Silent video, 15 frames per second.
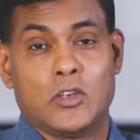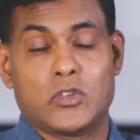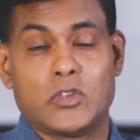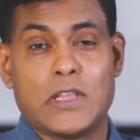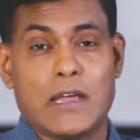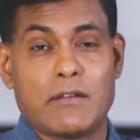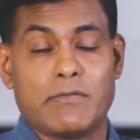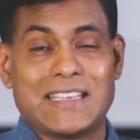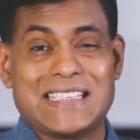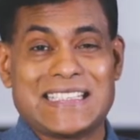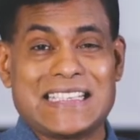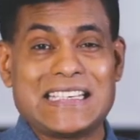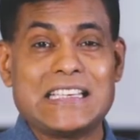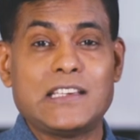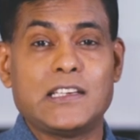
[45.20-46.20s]
so that we
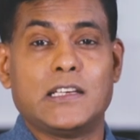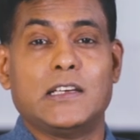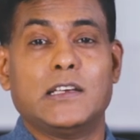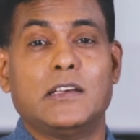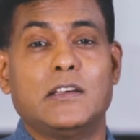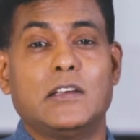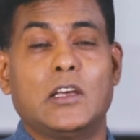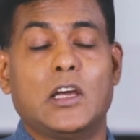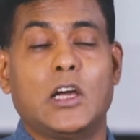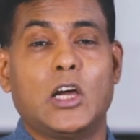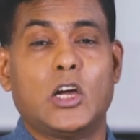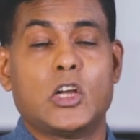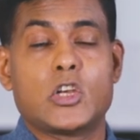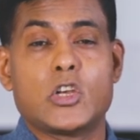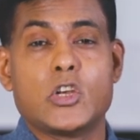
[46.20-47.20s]
see
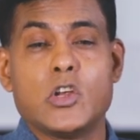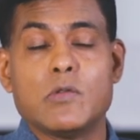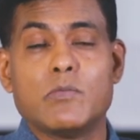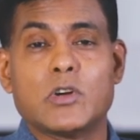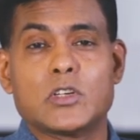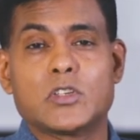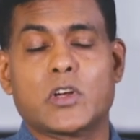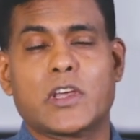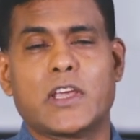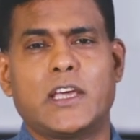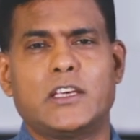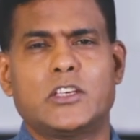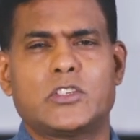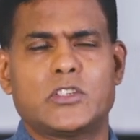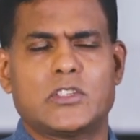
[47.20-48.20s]
numerous
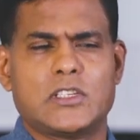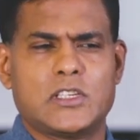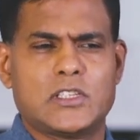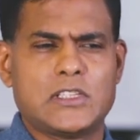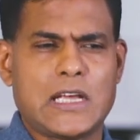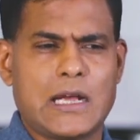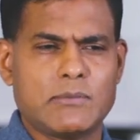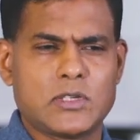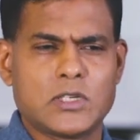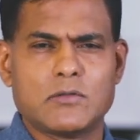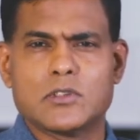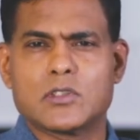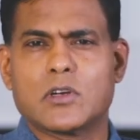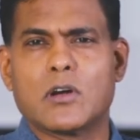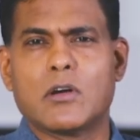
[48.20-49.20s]
occasions as
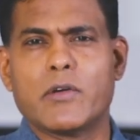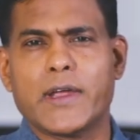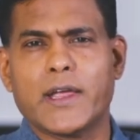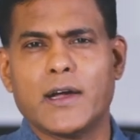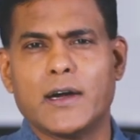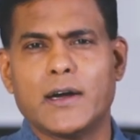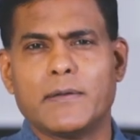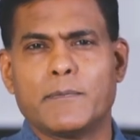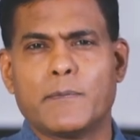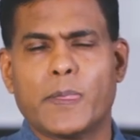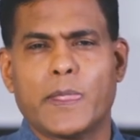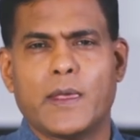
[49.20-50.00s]
Samson was growing up,